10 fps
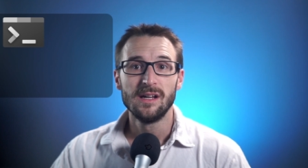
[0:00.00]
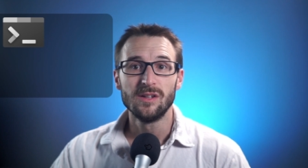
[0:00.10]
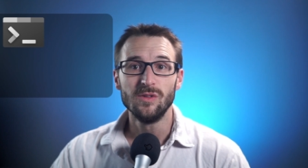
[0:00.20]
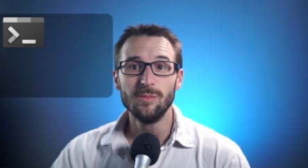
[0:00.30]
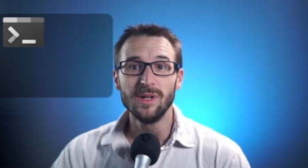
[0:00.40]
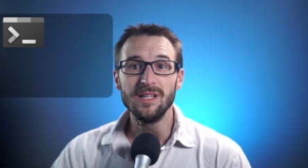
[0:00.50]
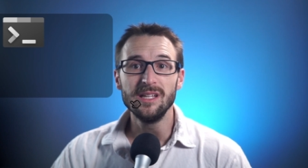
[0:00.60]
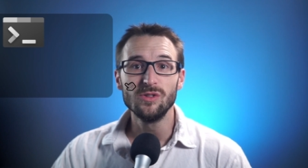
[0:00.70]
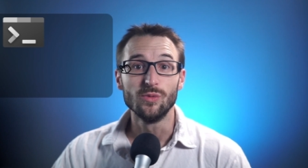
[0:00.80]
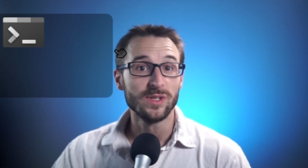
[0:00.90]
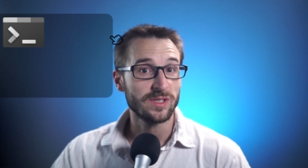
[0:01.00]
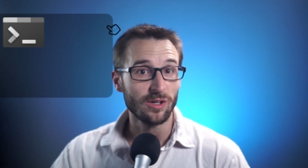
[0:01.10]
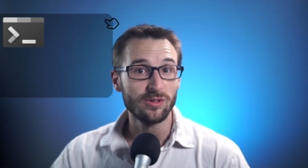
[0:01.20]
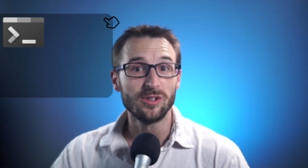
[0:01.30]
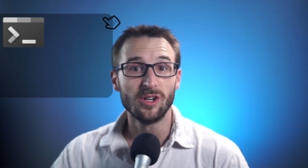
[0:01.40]
You may need to
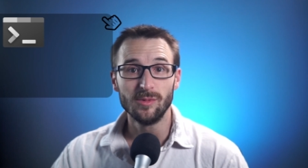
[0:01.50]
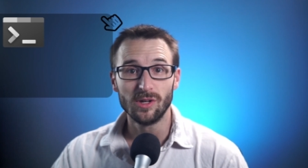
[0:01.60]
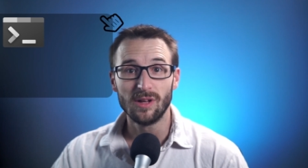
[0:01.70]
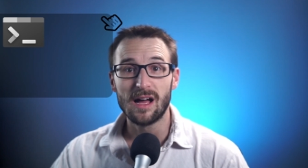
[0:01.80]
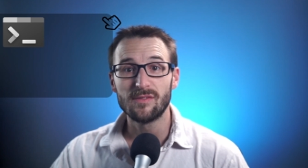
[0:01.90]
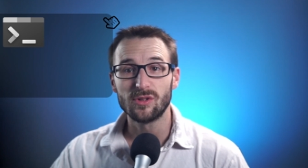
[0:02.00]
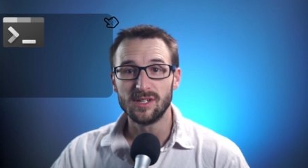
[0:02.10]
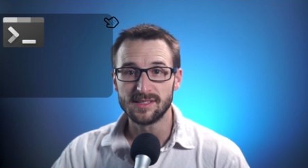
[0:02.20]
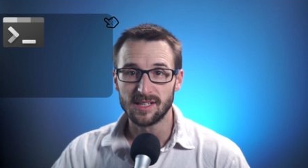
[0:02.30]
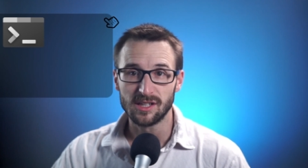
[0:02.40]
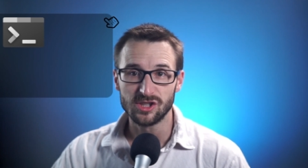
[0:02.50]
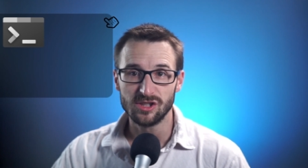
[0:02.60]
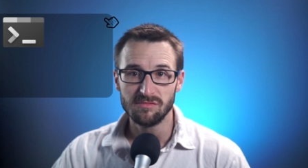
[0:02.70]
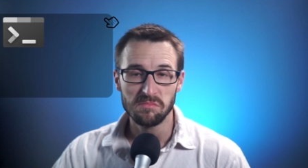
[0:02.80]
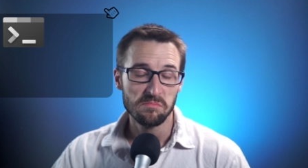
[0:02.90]
restart your terminal after
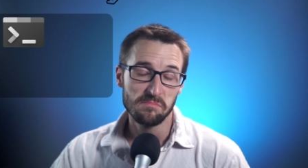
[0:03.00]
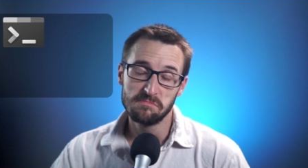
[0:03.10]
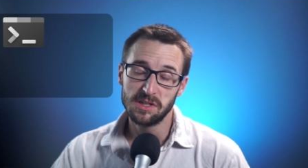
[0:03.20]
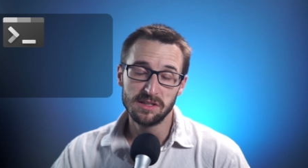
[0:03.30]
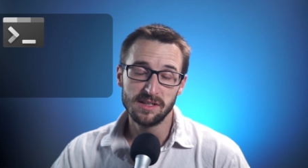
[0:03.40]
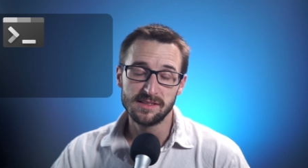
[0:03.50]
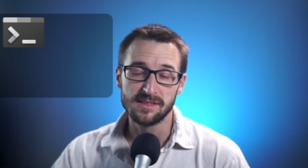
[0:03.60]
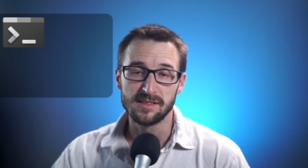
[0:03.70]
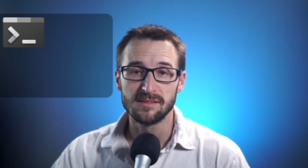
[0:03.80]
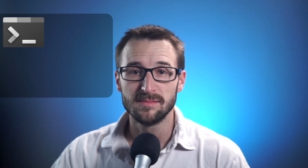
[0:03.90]
installation, but this is it.